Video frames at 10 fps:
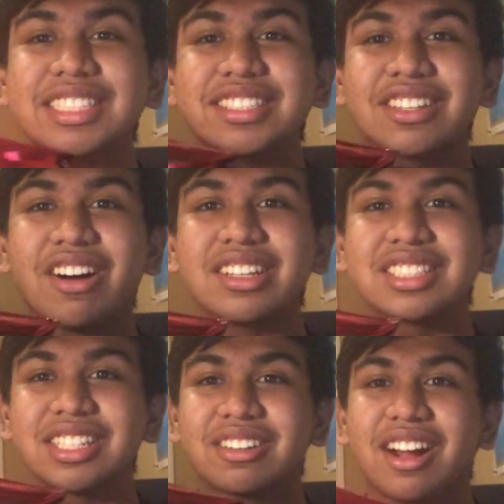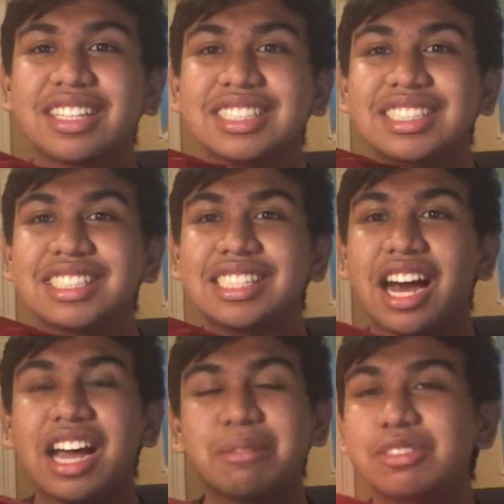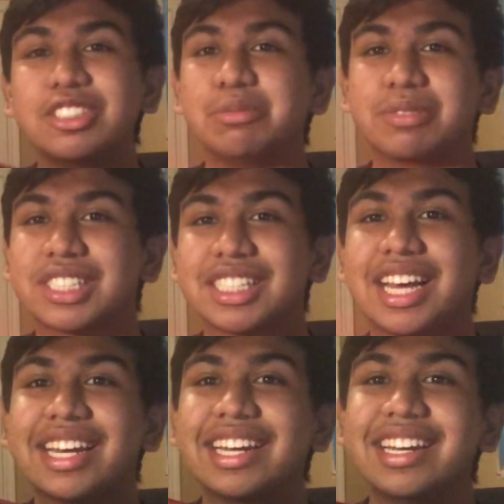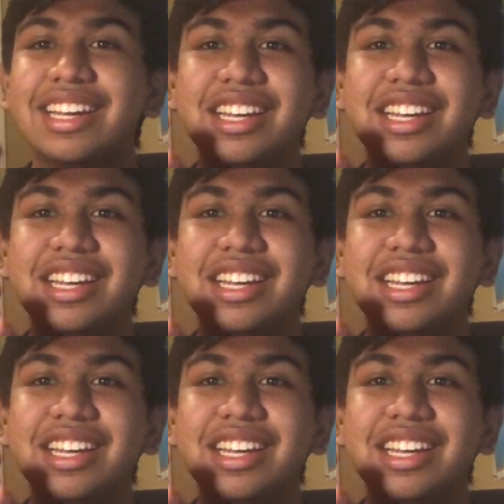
year's college lacrosse season. I'm super excited.